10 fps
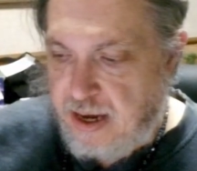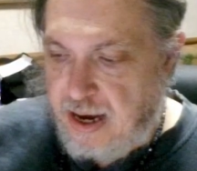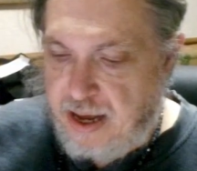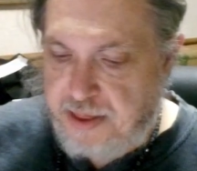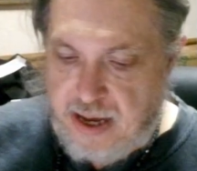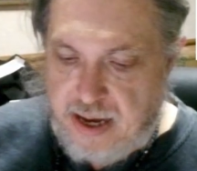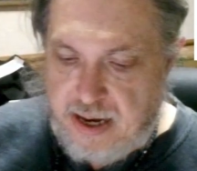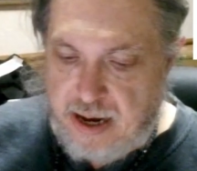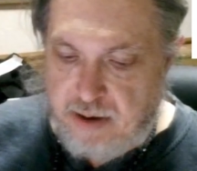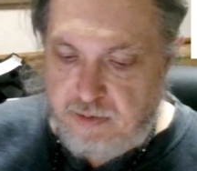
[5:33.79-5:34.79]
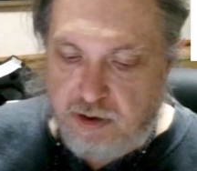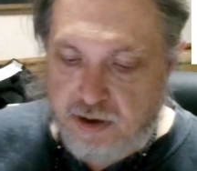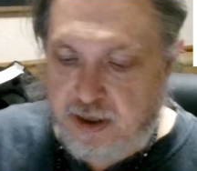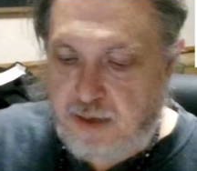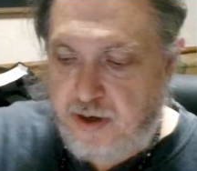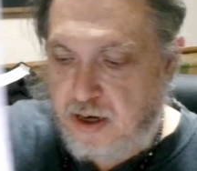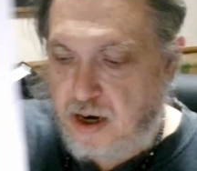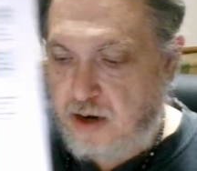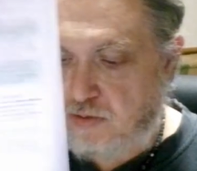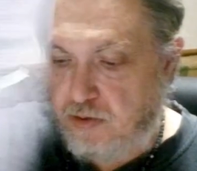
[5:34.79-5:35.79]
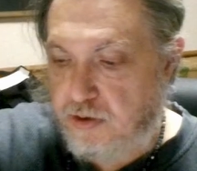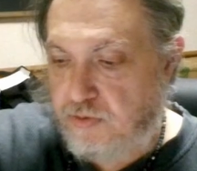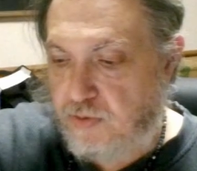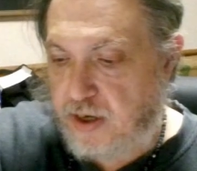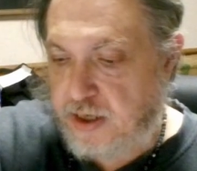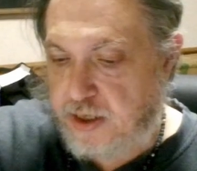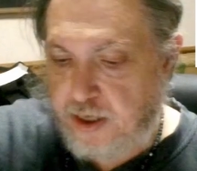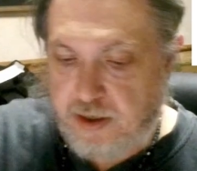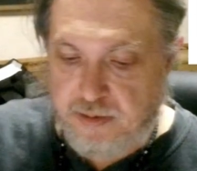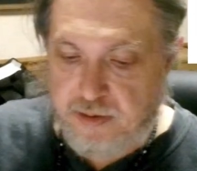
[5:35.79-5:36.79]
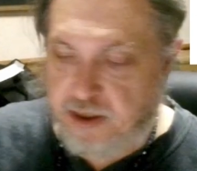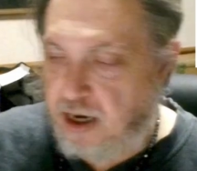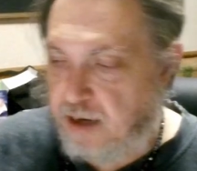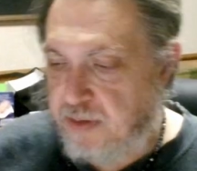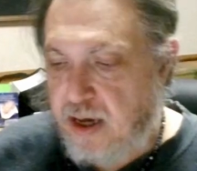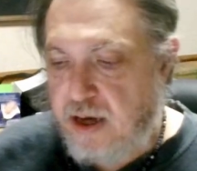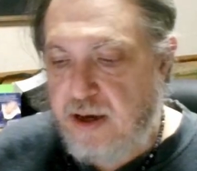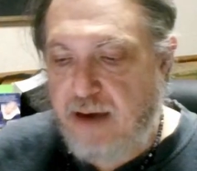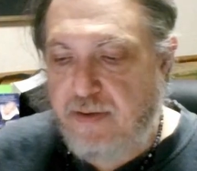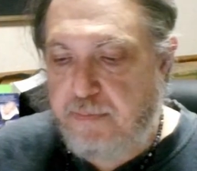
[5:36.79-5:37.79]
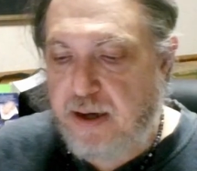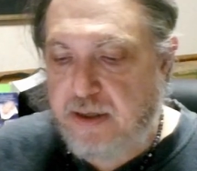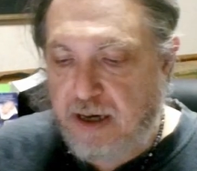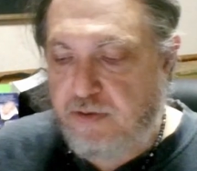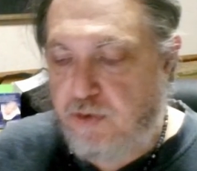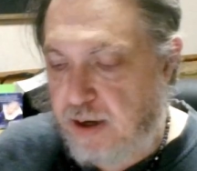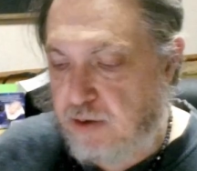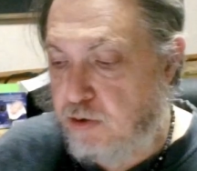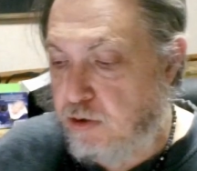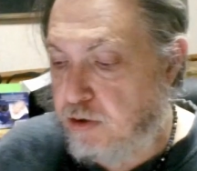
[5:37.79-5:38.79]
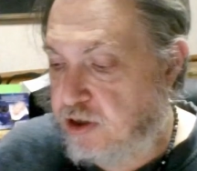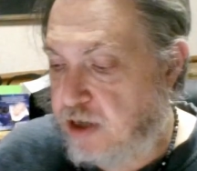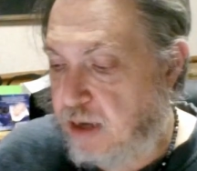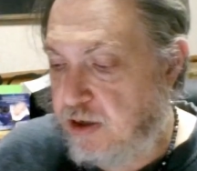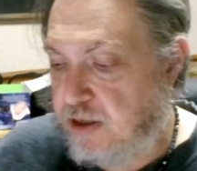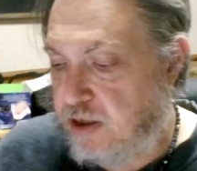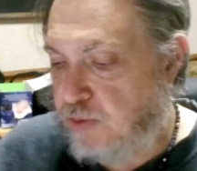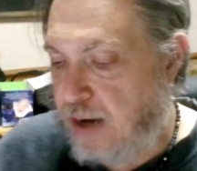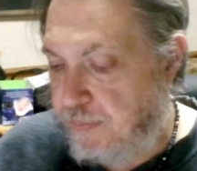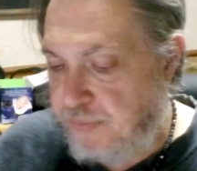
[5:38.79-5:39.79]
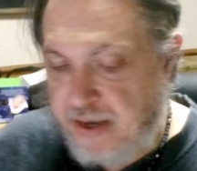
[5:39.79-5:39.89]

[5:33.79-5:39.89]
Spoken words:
And then a rules summary card, rules 1 and 2. So you have a bunch of quick rules summaries as well.